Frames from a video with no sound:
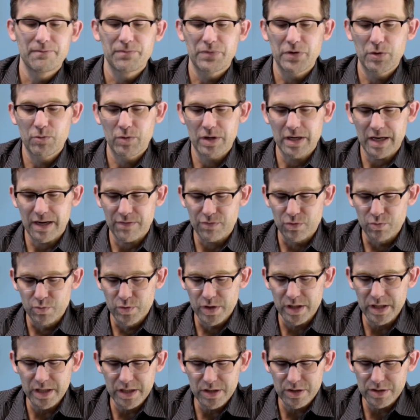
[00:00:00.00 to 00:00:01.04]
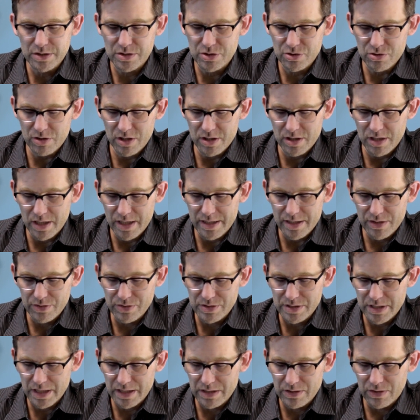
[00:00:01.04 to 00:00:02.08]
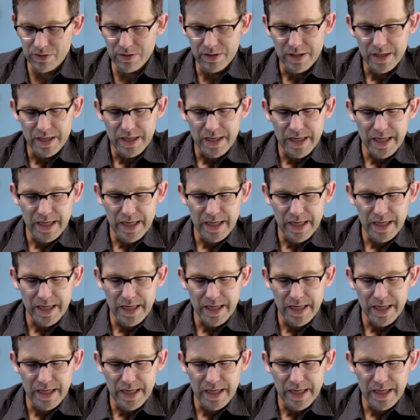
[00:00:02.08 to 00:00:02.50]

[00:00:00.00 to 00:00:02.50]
You want to have a really good strong audio signal